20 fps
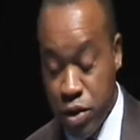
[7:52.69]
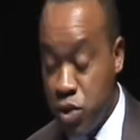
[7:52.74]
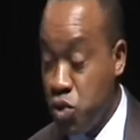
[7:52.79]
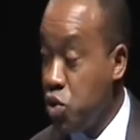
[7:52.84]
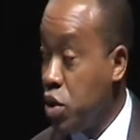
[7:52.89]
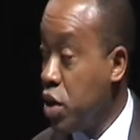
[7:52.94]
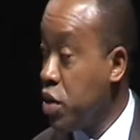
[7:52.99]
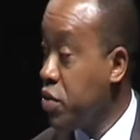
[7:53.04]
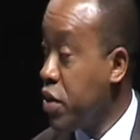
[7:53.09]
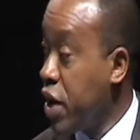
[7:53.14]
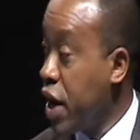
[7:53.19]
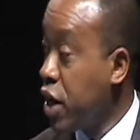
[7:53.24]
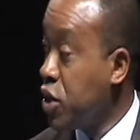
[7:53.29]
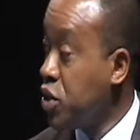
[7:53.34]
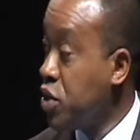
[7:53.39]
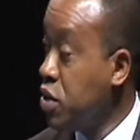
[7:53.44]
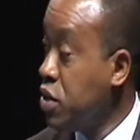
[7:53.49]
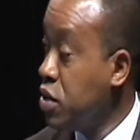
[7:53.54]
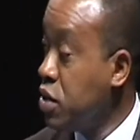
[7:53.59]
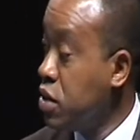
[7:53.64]
strong
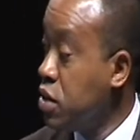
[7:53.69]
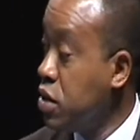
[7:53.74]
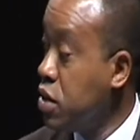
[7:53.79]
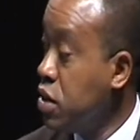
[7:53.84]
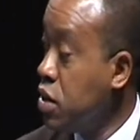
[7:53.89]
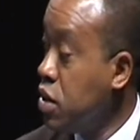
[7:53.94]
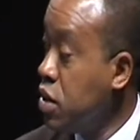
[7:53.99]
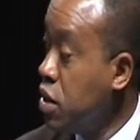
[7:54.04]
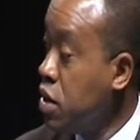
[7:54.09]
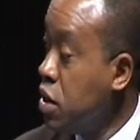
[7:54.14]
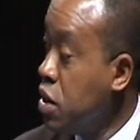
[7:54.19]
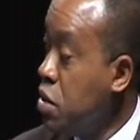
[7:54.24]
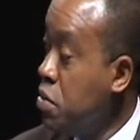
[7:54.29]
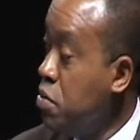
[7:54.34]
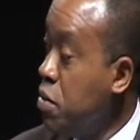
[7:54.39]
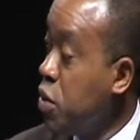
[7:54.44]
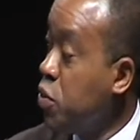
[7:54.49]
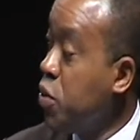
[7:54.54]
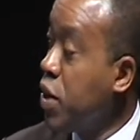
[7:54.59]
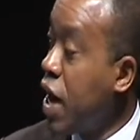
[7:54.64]
reactions,
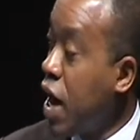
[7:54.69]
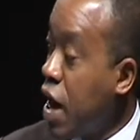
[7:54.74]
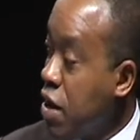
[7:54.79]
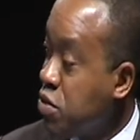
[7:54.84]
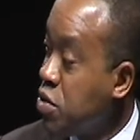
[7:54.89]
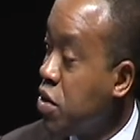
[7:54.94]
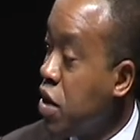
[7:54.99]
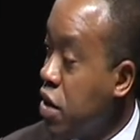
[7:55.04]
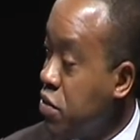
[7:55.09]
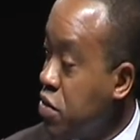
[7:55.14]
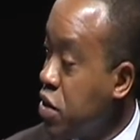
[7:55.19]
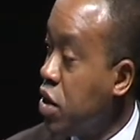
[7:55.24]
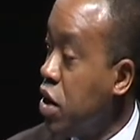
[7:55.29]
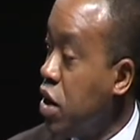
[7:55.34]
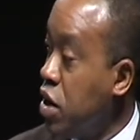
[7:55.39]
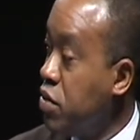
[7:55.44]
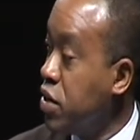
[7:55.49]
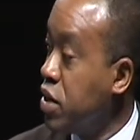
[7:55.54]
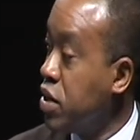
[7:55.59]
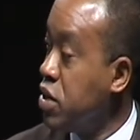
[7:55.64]
but we have to have the
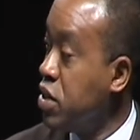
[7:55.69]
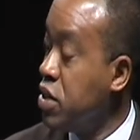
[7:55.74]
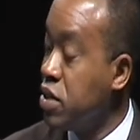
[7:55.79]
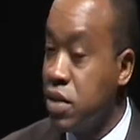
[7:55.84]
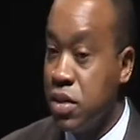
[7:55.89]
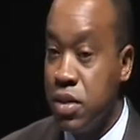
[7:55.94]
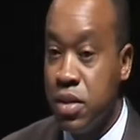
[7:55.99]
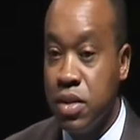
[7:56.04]
courage